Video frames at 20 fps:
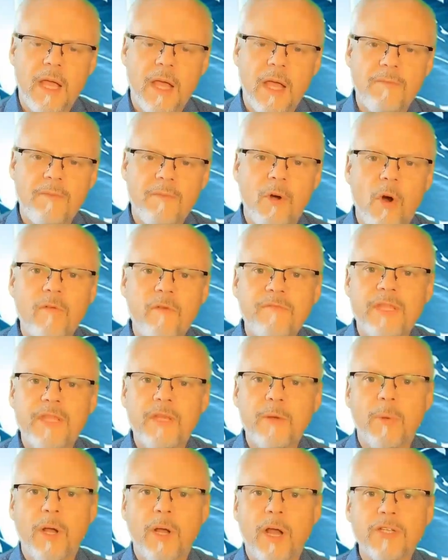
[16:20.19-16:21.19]
are involved
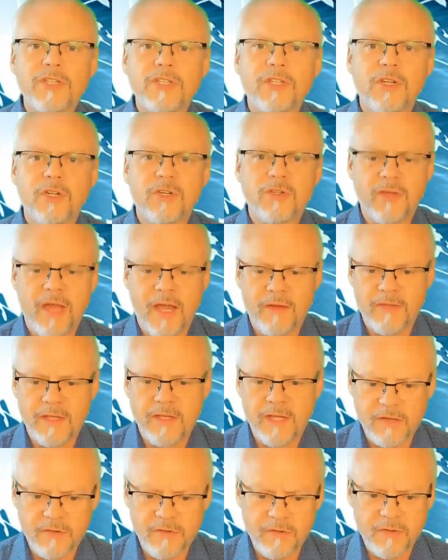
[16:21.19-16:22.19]
in the production or
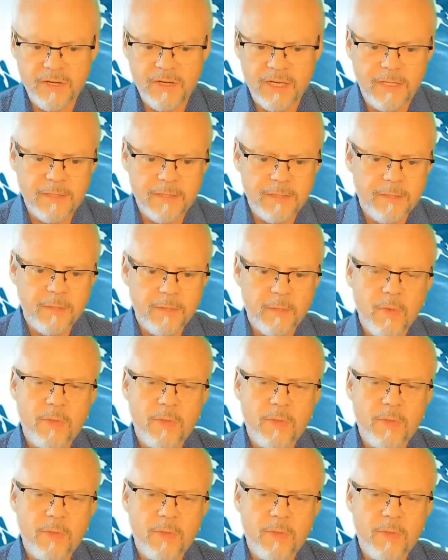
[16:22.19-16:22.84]
trafficking of drugs,